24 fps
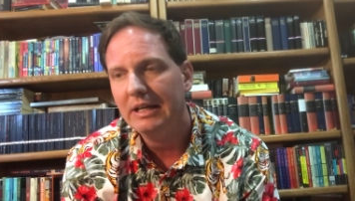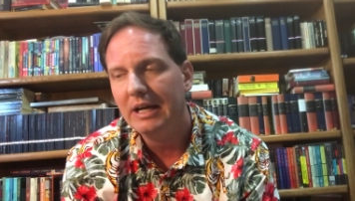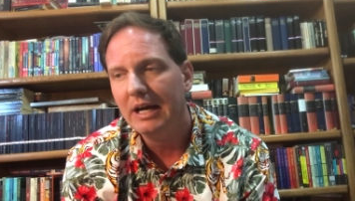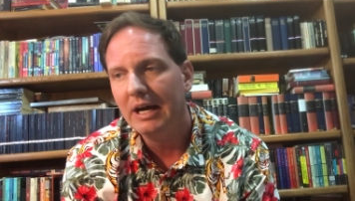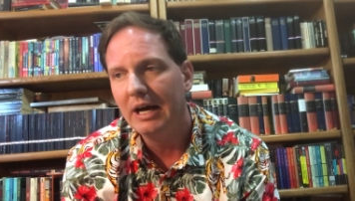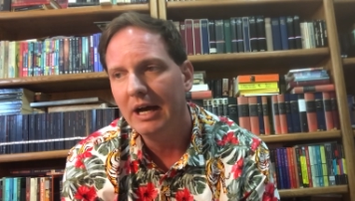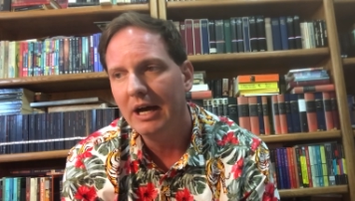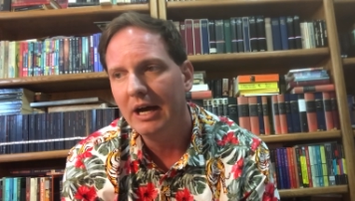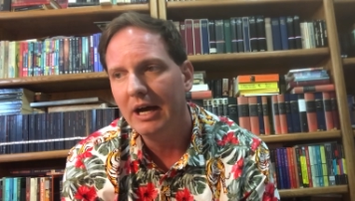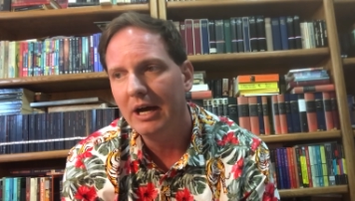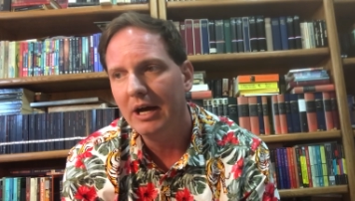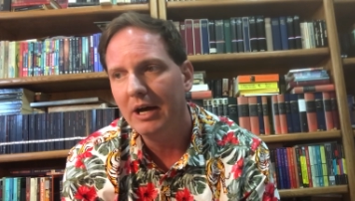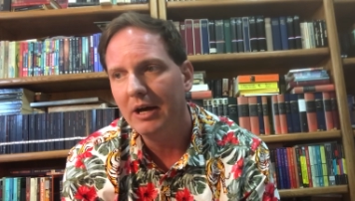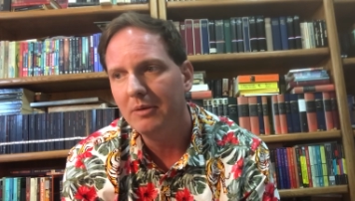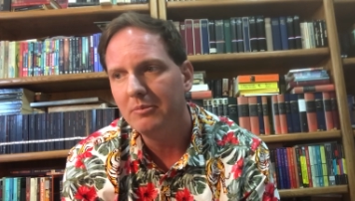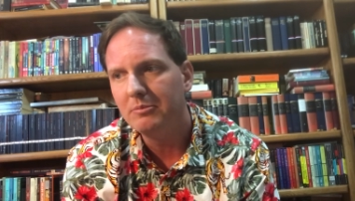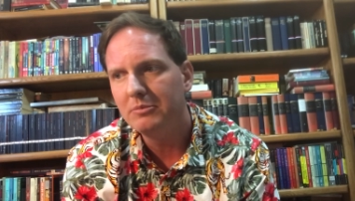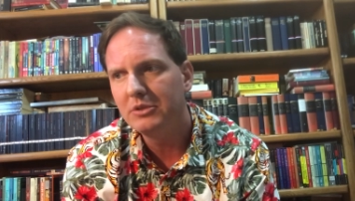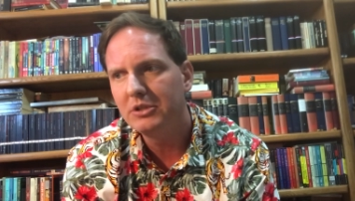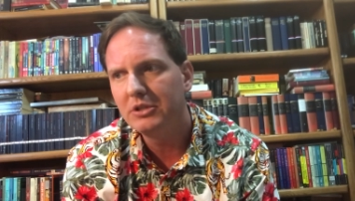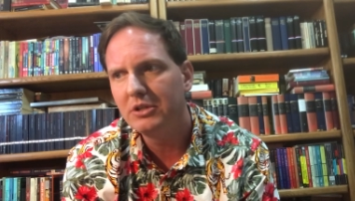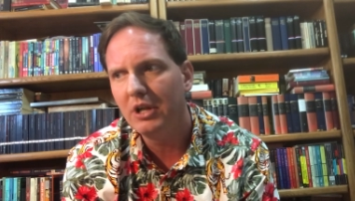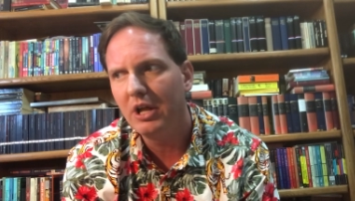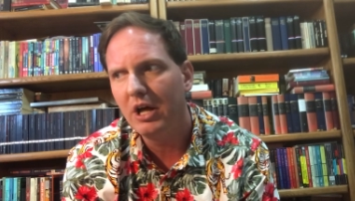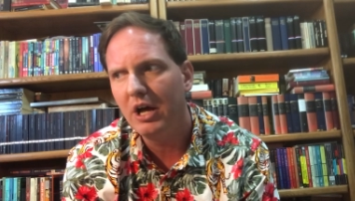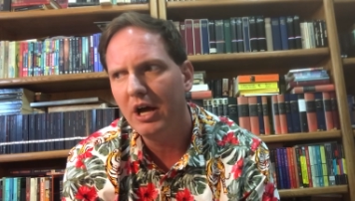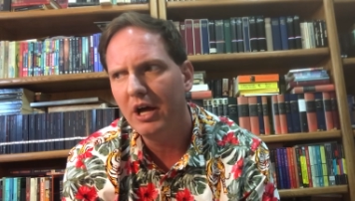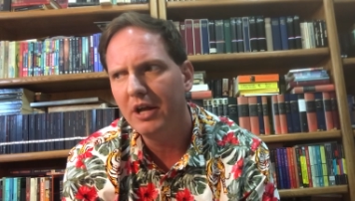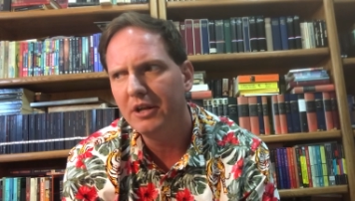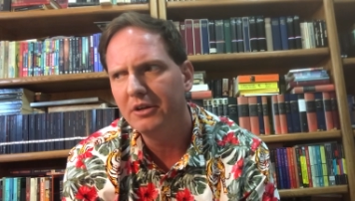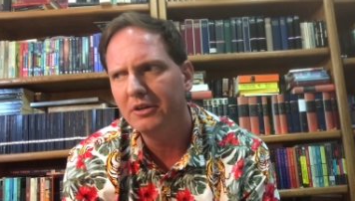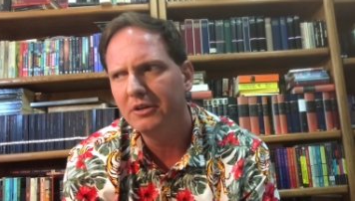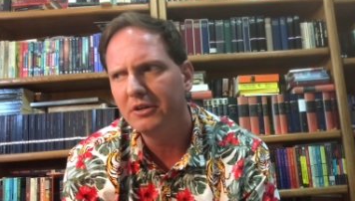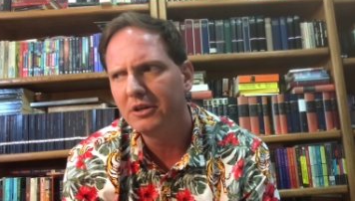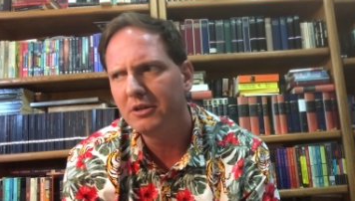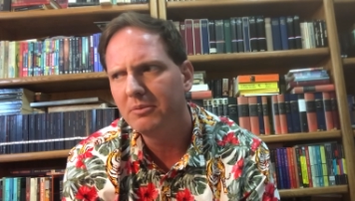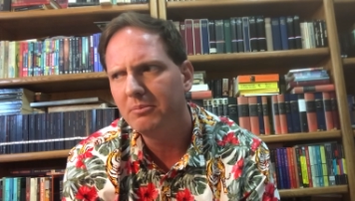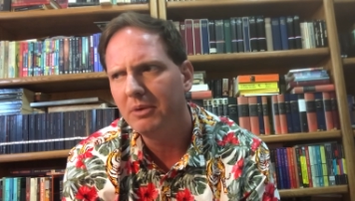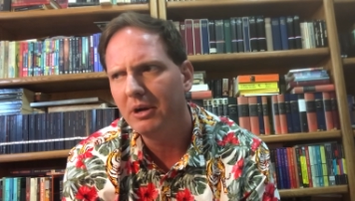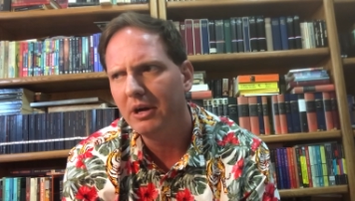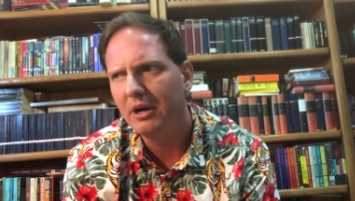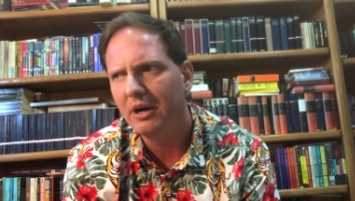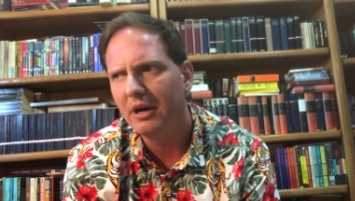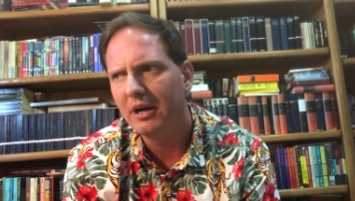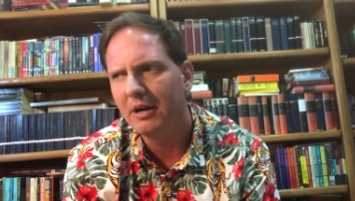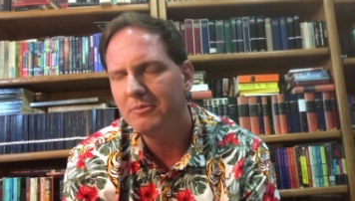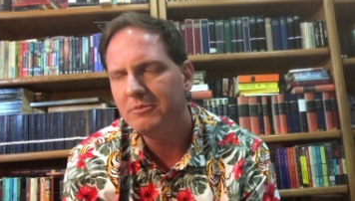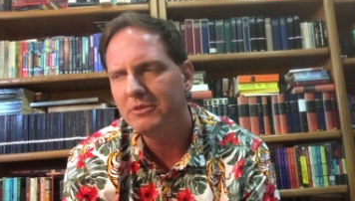Um, Tlön
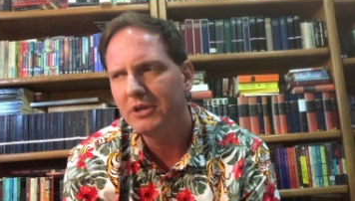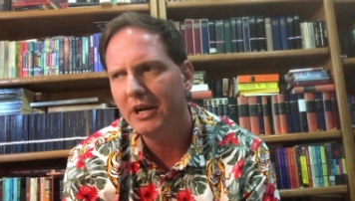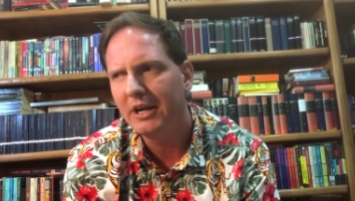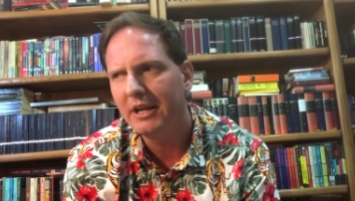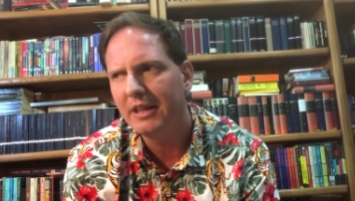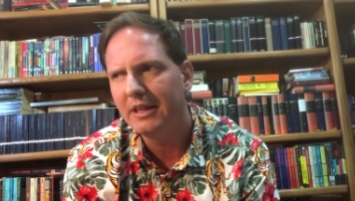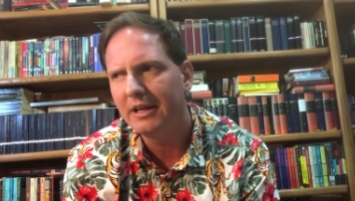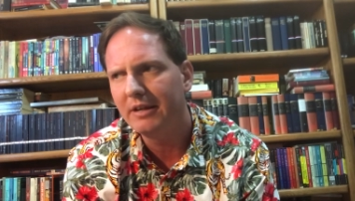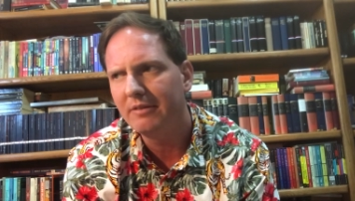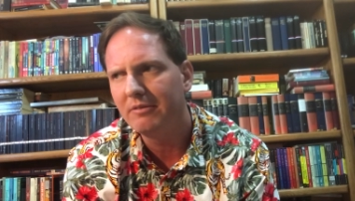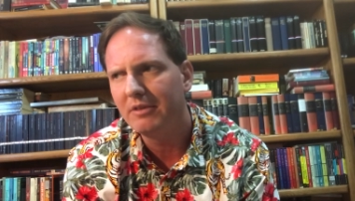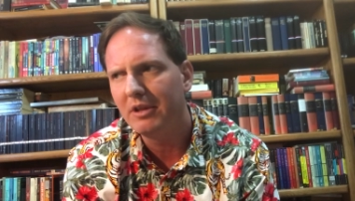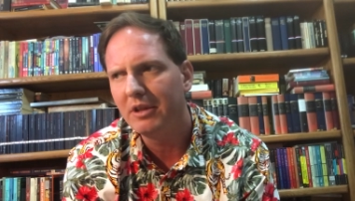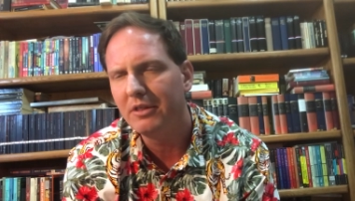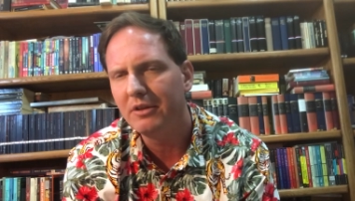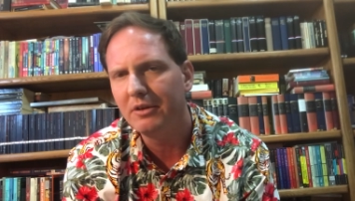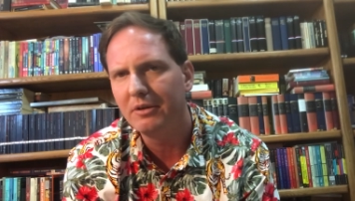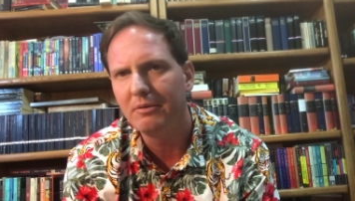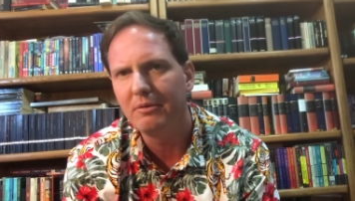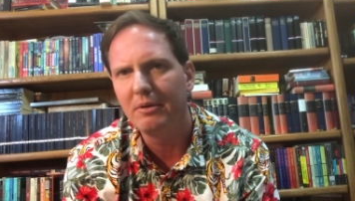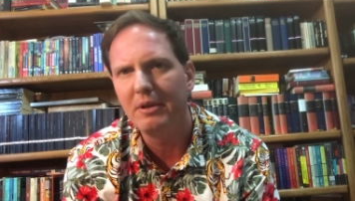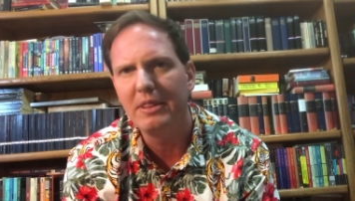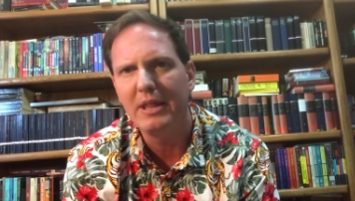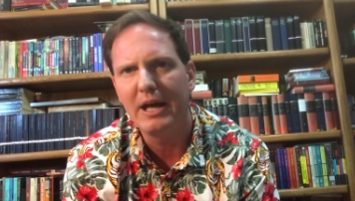Uqbar, I'm trying to think of the third one.